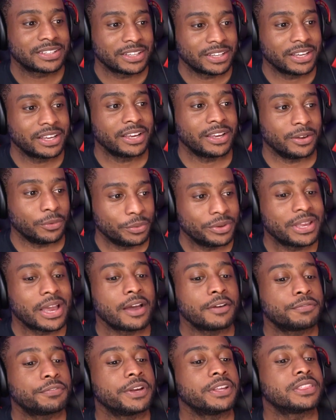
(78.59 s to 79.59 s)
Hey, we
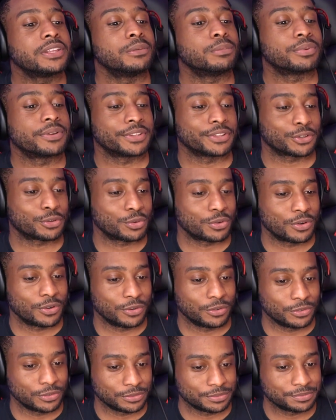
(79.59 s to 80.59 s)
got faith in brother
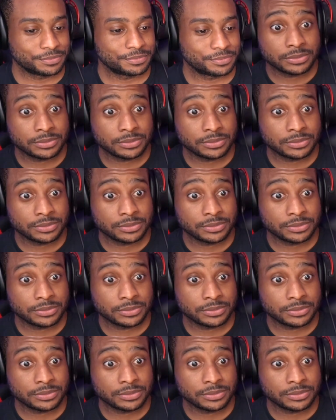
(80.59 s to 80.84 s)
Chrome.